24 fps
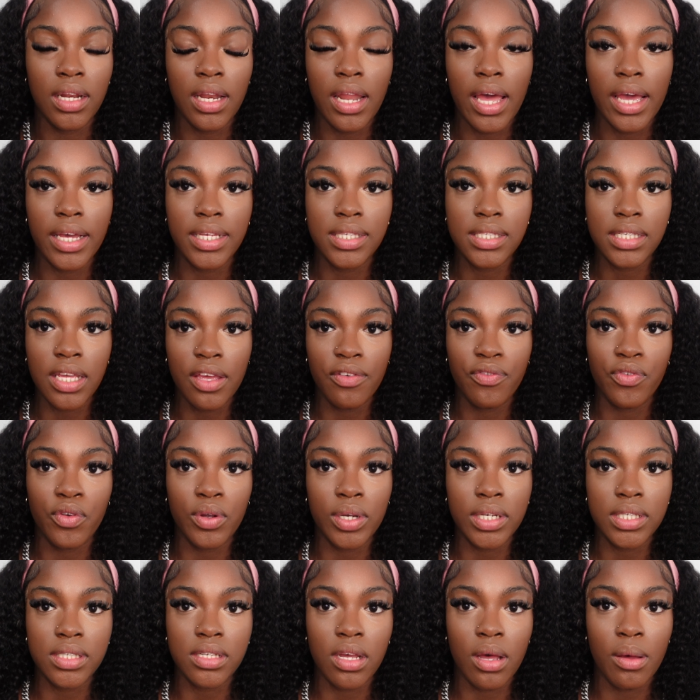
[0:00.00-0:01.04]
Like, say for
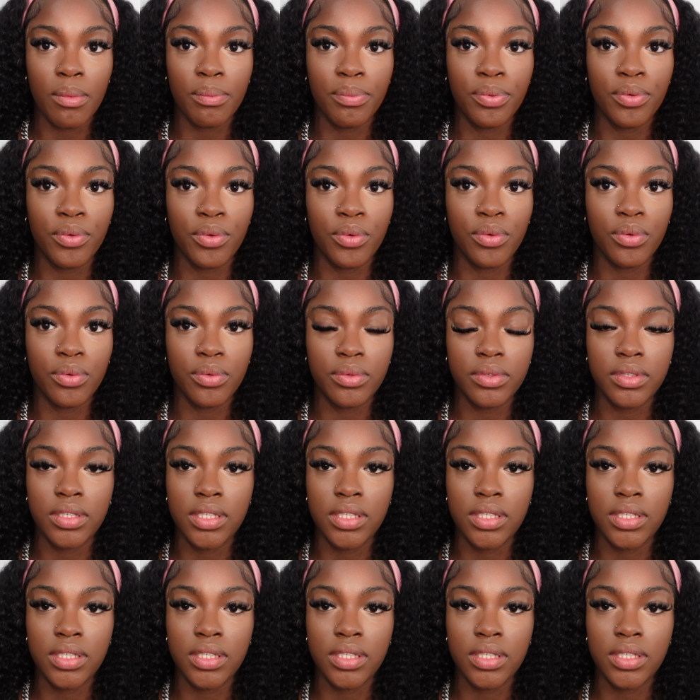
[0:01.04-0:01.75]
example,